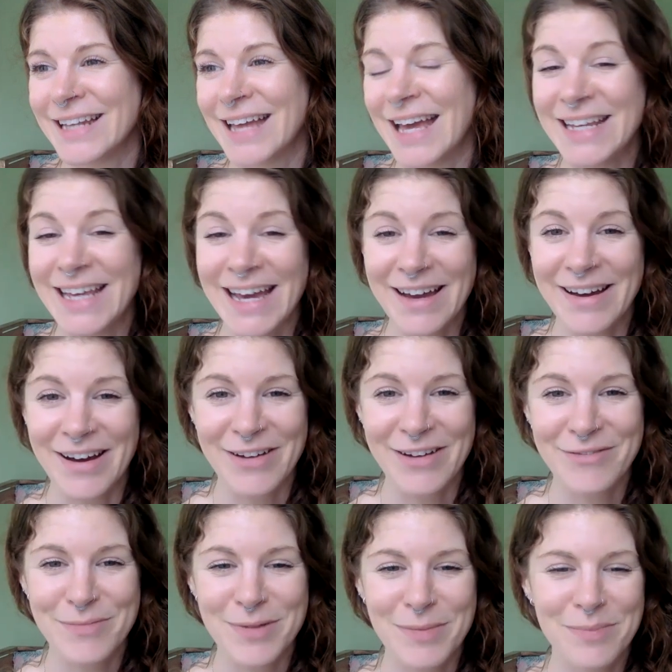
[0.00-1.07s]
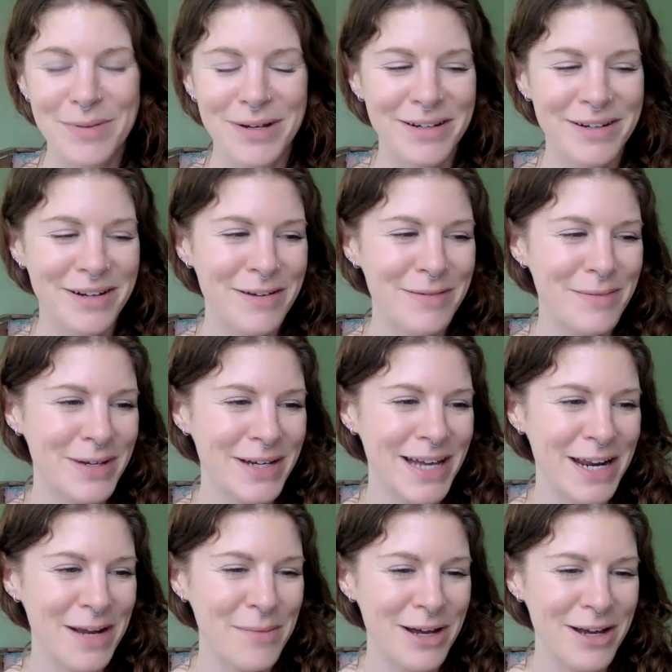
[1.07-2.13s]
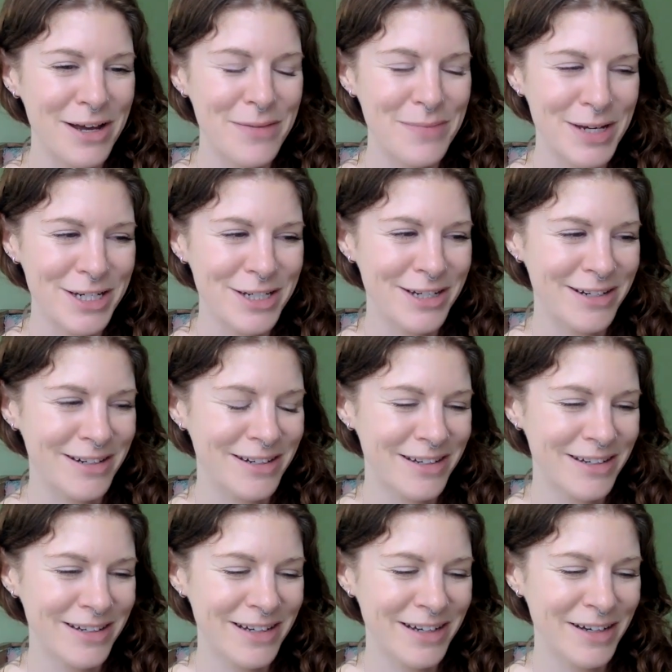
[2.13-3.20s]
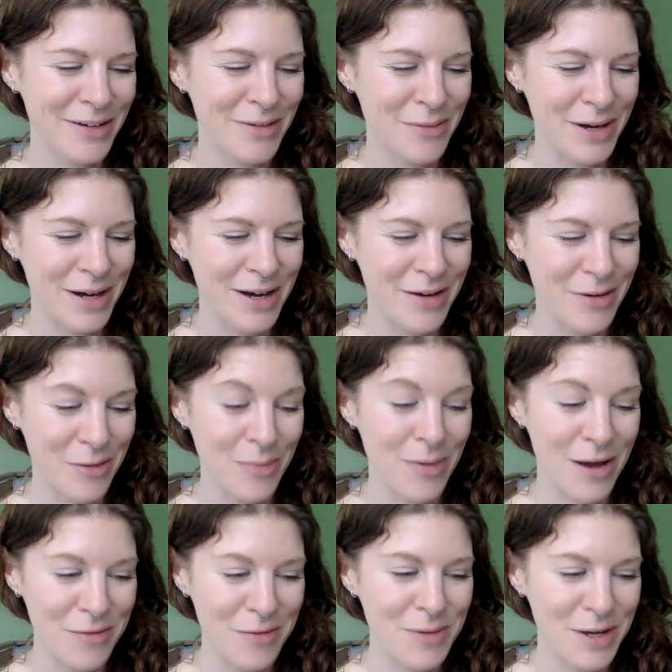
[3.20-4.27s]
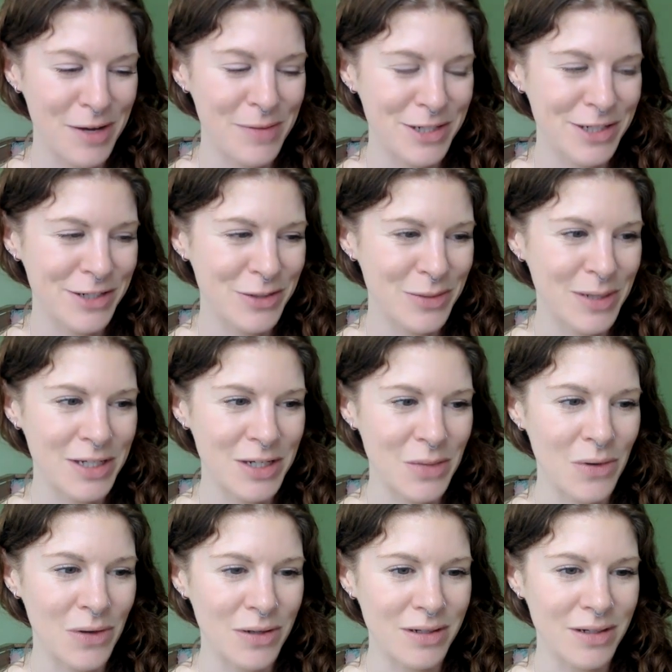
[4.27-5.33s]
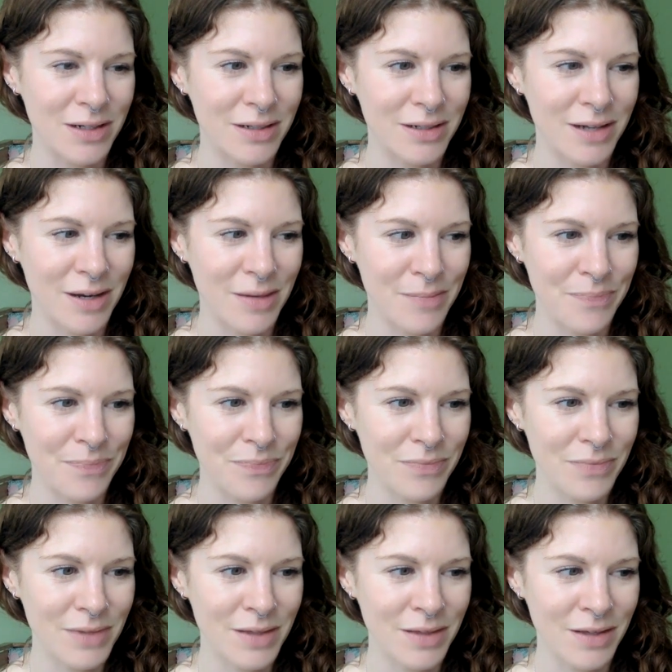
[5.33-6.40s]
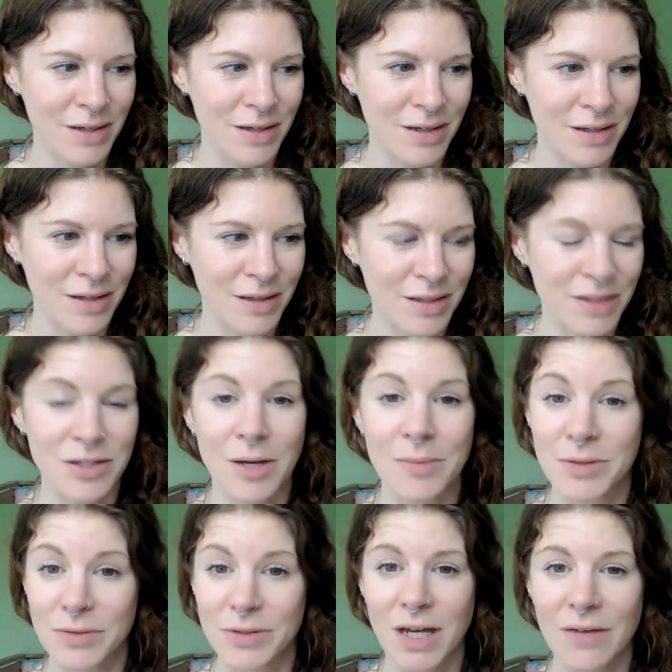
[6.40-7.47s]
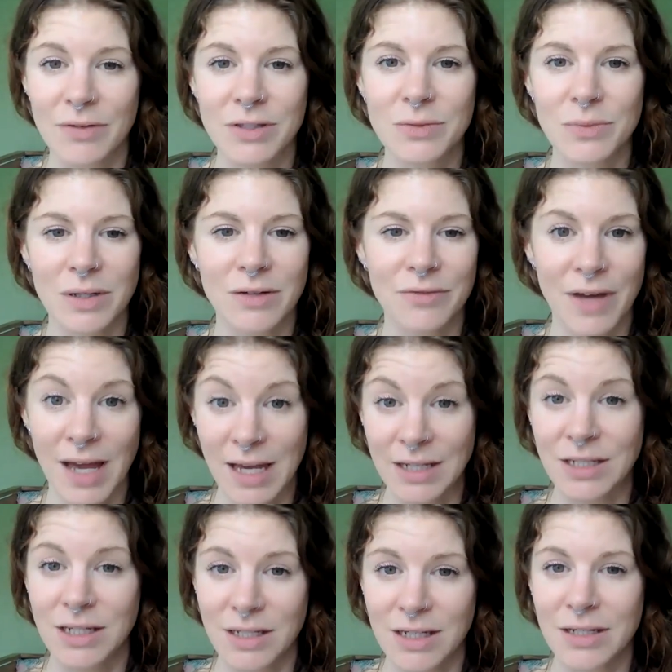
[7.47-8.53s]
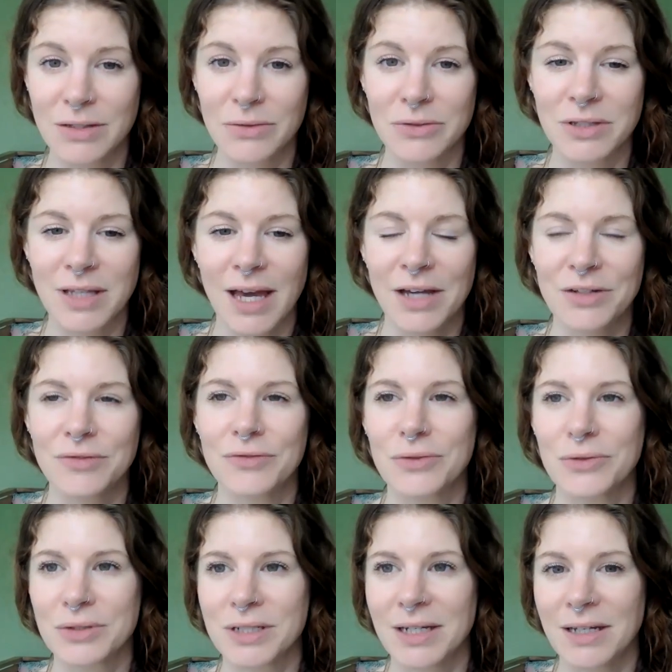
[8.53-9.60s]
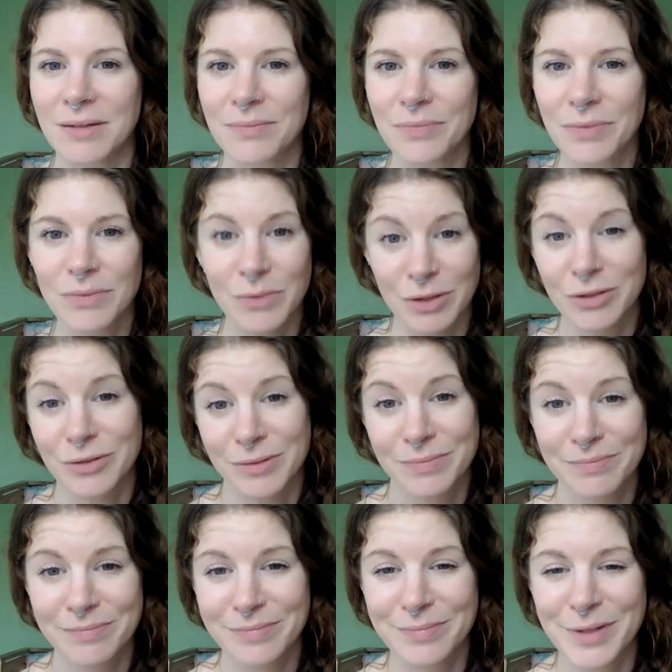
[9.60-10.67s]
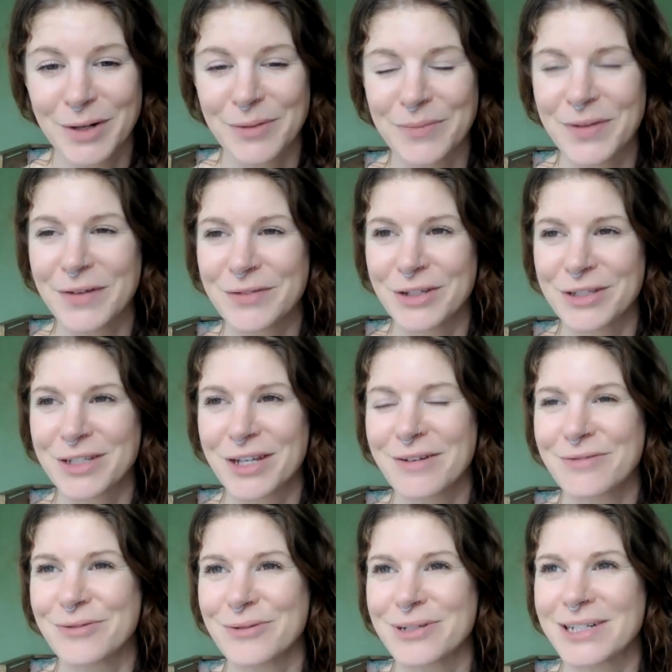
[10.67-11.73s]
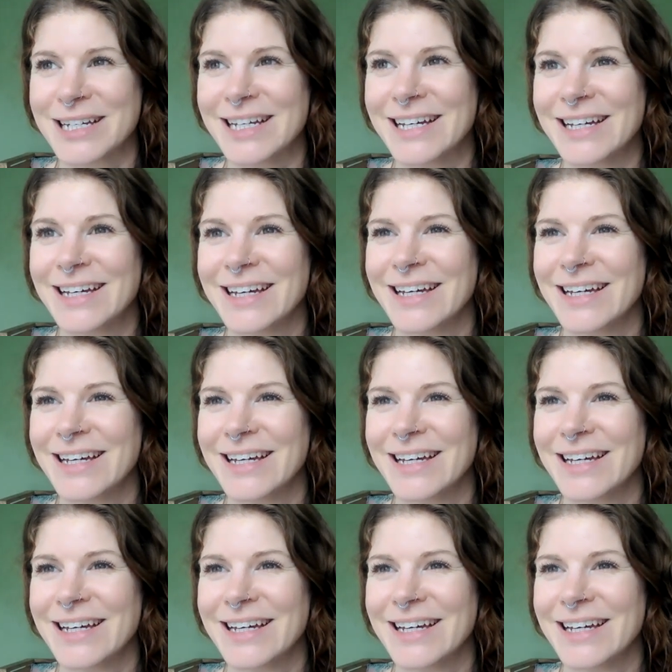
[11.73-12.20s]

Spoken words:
yeah, I remember getting my commission, or applying for my commission at 21, and the terms of service were for 18 years or to the age of 14, which is, I've just turned 14.